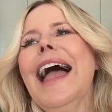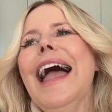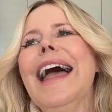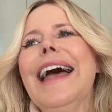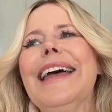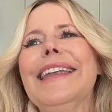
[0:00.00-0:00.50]

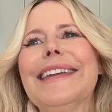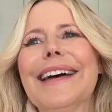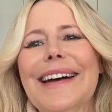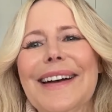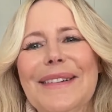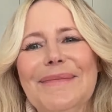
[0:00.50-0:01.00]
and
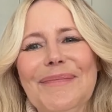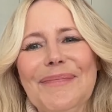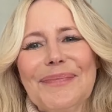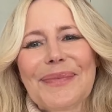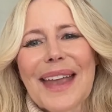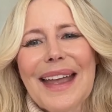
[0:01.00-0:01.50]
um,
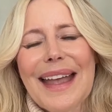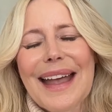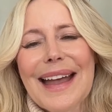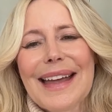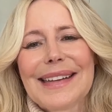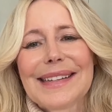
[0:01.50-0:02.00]

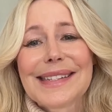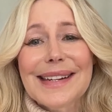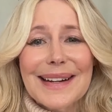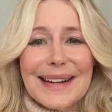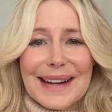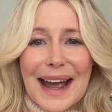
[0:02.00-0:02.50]
and
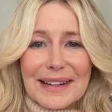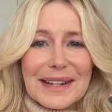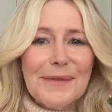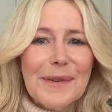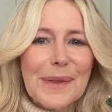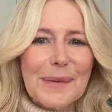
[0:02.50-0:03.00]
studied
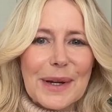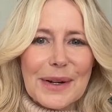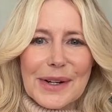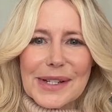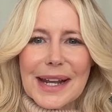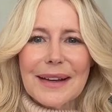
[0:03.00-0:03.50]
acting for three
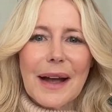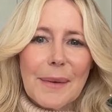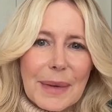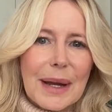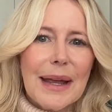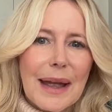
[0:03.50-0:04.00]
years and
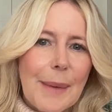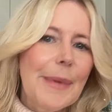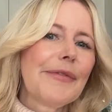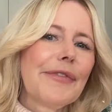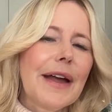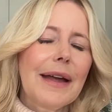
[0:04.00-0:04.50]
got my
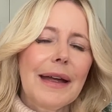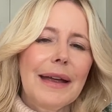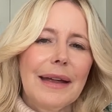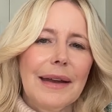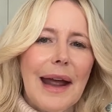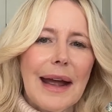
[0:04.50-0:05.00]
MFA
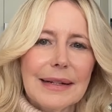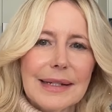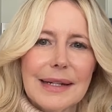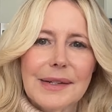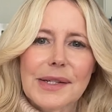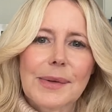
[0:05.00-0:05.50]
in
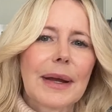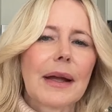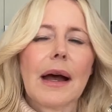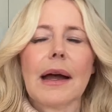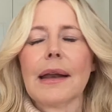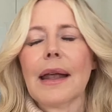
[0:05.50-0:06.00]
acting. So I
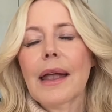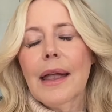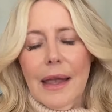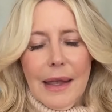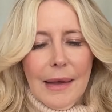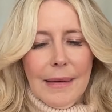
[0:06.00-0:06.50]
got
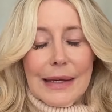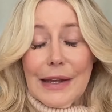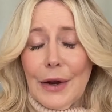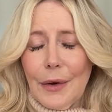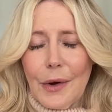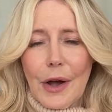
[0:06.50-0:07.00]
you
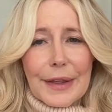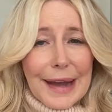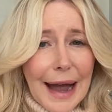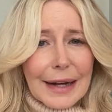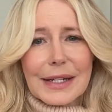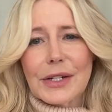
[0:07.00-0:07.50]
know, all the
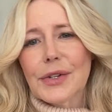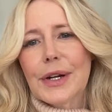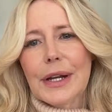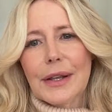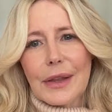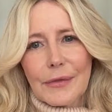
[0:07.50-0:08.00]
acting
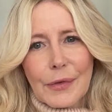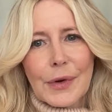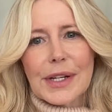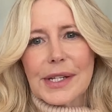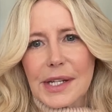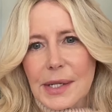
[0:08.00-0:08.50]
training, the
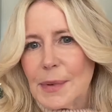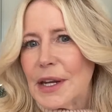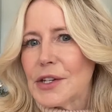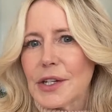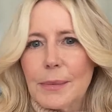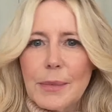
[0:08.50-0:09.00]
voice, the
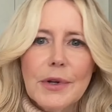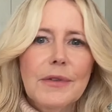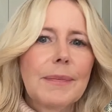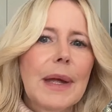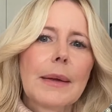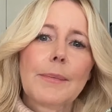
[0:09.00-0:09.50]
speech, the
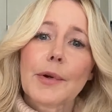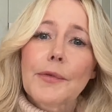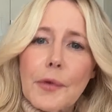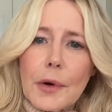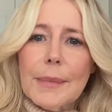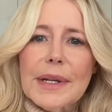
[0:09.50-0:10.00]
movement,
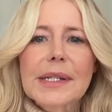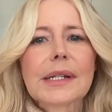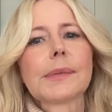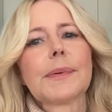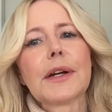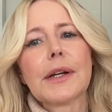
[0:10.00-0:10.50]
performance
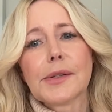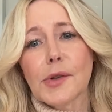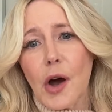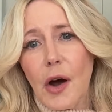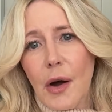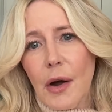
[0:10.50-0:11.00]
experience,
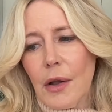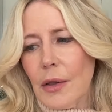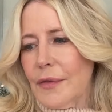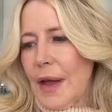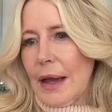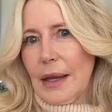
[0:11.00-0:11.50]
all
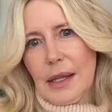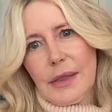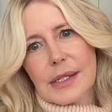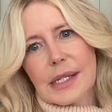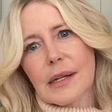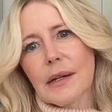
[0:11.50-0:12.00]
of that in
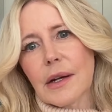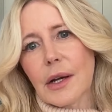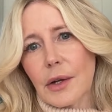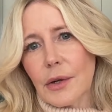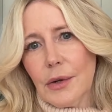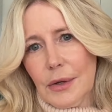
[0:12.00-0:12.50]
this little
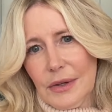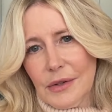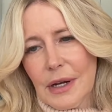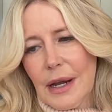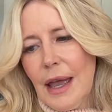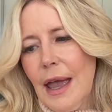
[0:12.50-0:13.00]
cocoon.